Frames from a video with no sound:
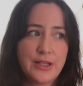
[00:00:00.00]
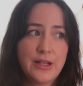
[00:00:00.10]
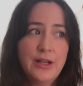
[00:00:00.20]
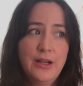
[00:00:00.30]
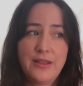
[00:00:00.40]
And
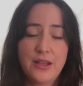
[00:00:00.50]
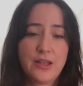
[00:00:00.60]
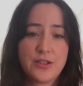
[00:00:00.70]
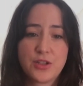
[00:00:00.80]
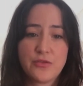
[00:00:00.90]
I think
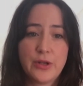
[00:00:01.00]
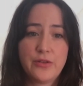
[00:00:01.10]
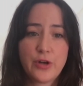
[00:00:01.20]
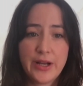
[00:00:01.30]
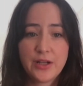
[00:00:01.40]
they deserve a lot
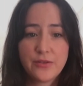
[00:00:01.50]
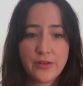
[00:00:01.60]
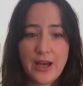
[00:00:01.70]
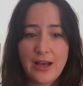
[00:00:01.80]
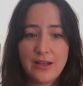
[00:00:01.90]
of credit
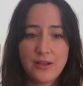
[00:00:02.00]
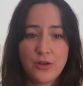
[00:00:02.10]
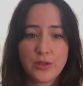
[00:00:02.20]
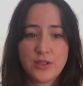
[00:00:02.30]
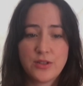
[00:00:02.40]
for that.
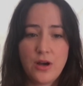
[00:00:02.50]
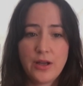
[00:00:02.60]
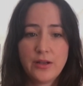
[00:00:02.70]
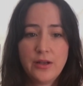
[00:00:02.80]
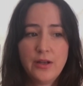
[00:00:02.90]
It's not